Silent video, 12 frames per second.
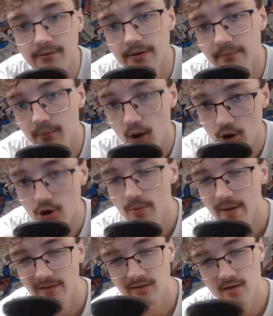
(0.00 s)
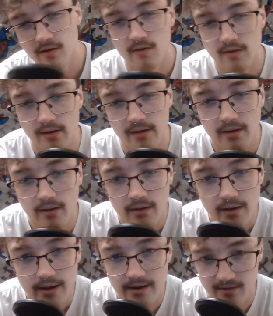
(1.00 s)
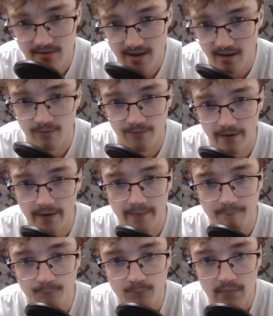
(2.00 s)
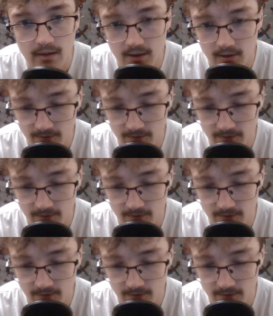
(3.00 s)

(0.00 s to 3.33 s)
him Mario Bautista in his next fight is